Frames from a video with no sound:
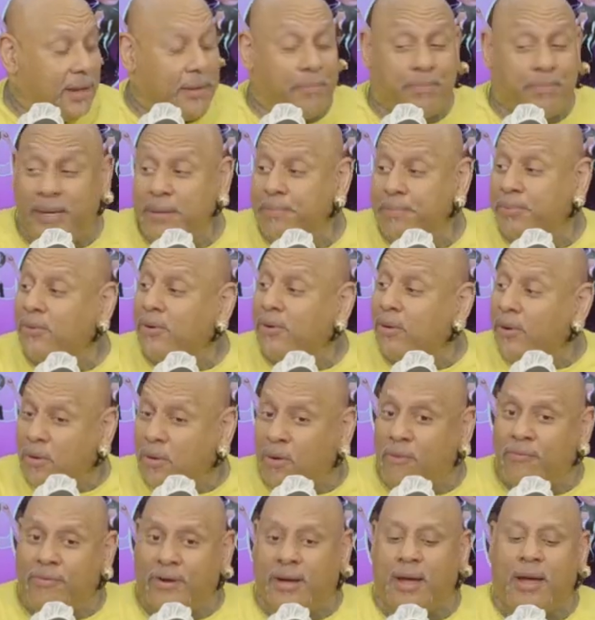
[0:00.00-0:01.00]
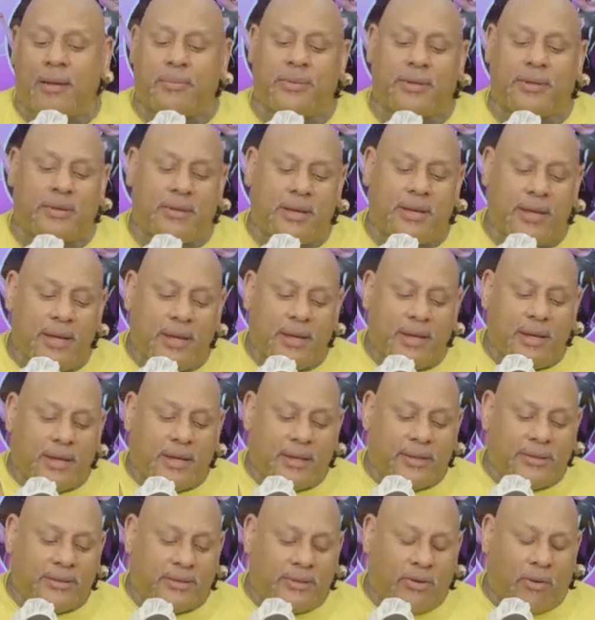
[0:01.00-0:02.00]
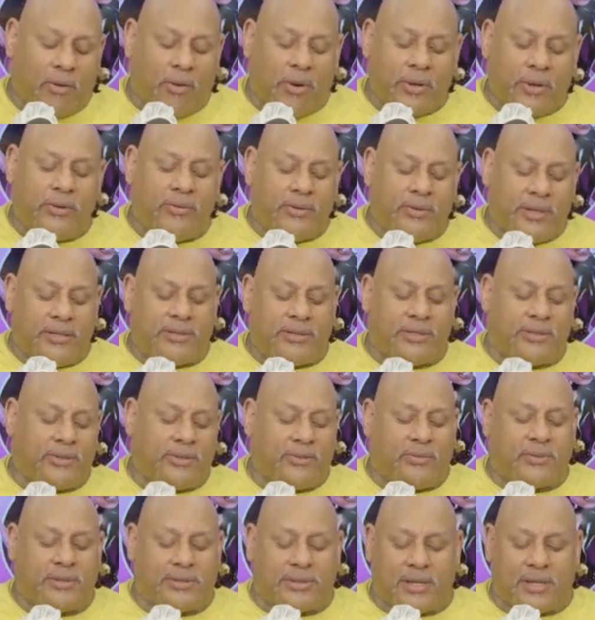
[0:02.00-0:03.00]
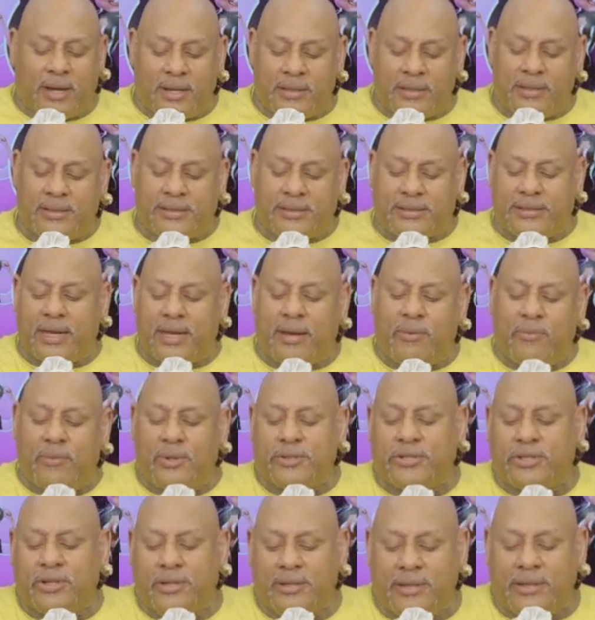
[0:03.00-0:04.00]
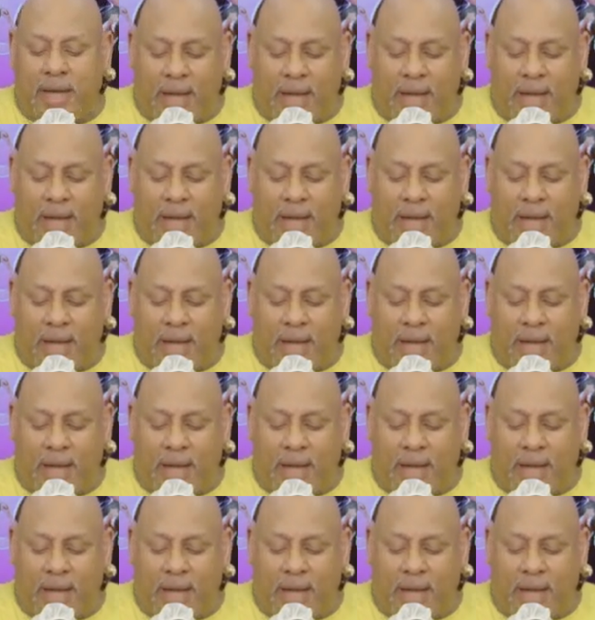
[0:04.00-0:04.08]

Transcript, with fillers: and okay. people overcomplicate. All you need to do is understand what your